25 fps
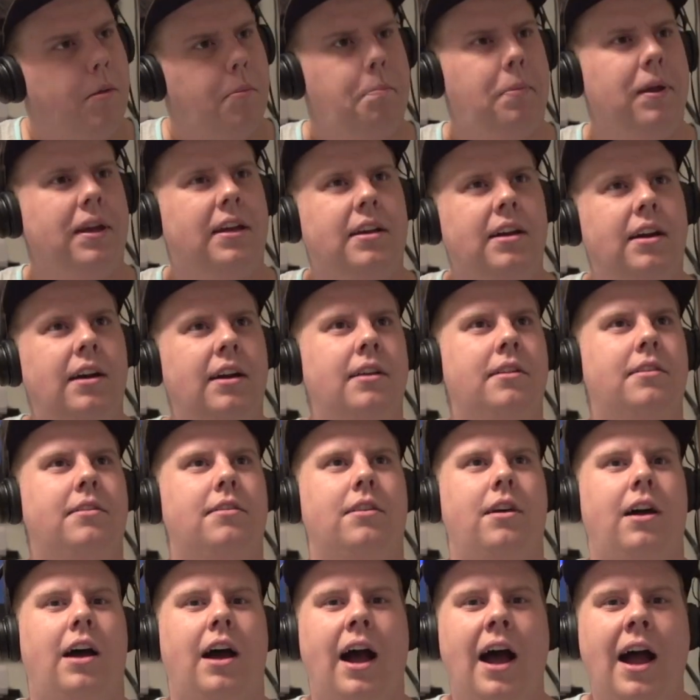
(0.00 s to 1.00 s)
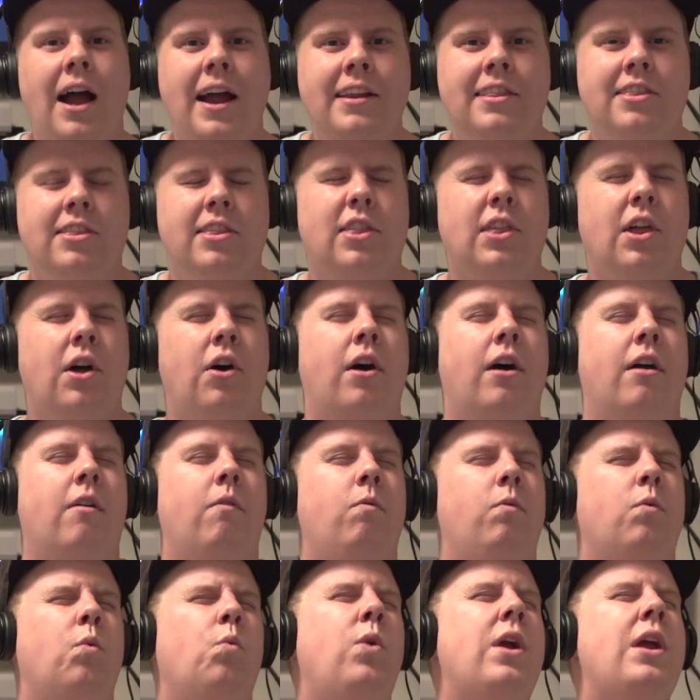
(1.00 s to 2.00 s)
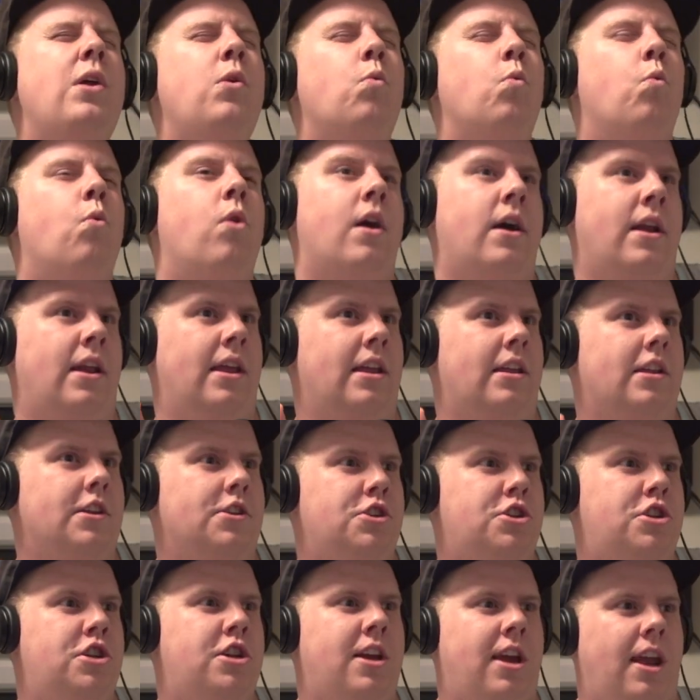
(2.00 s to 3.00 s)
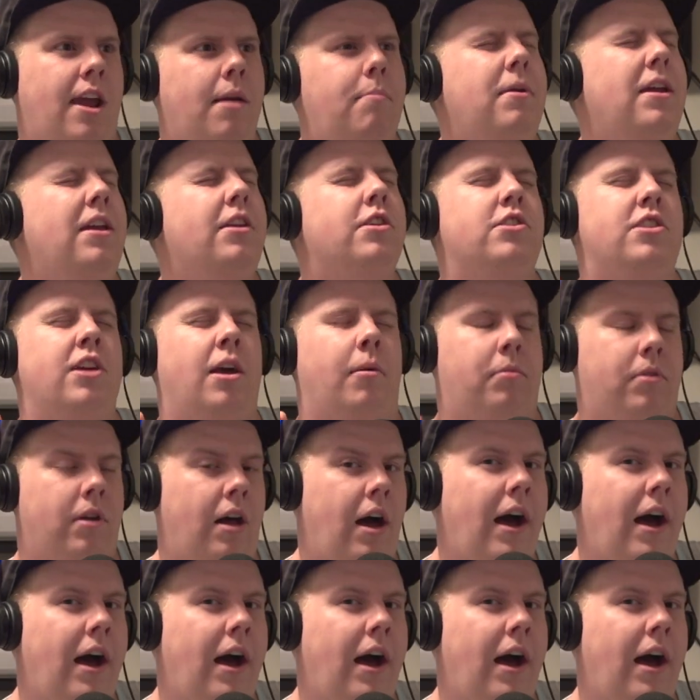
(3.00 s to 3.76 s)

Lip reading: Because I thought we wanted championships.